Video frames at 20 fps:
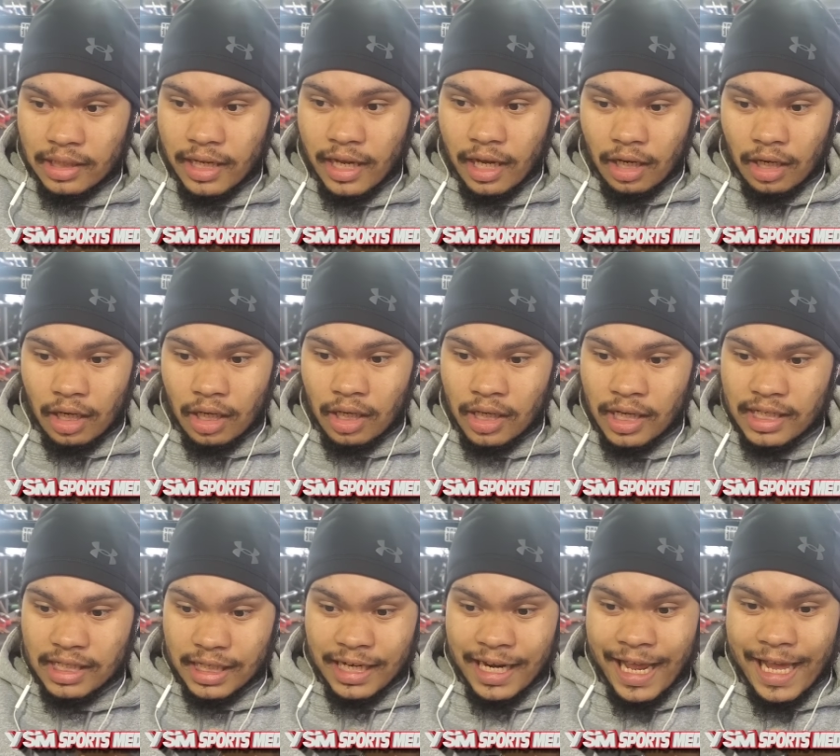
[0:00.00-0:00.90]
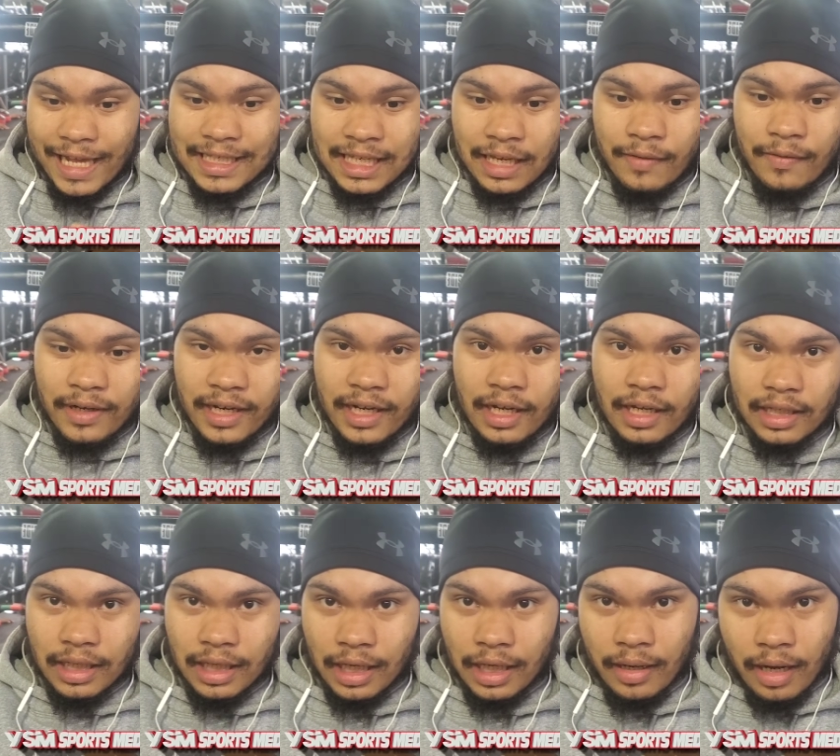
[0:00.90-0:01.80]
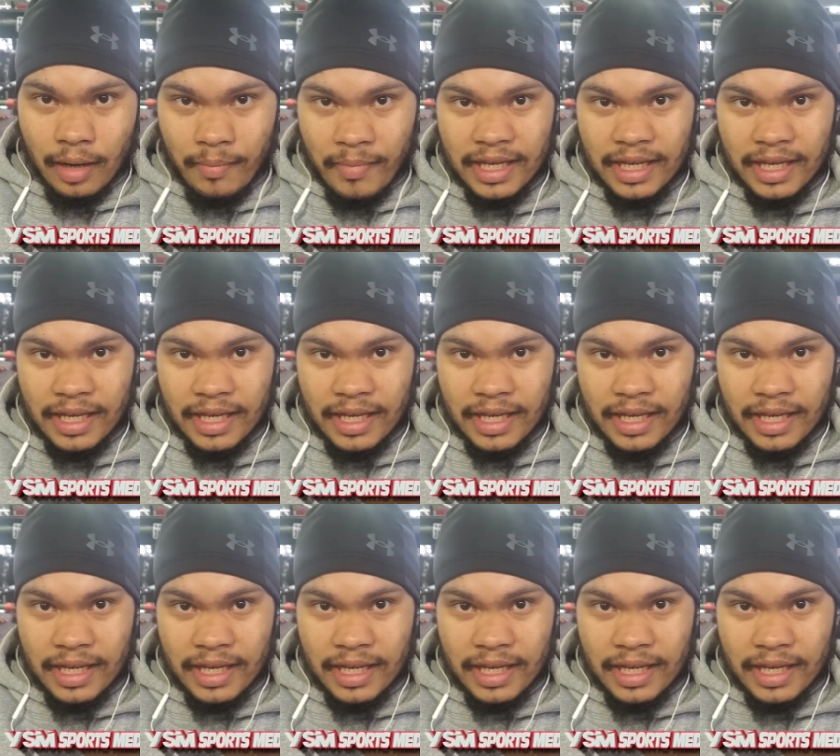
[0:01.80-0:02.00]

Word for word: that uh, his inactivity is uh,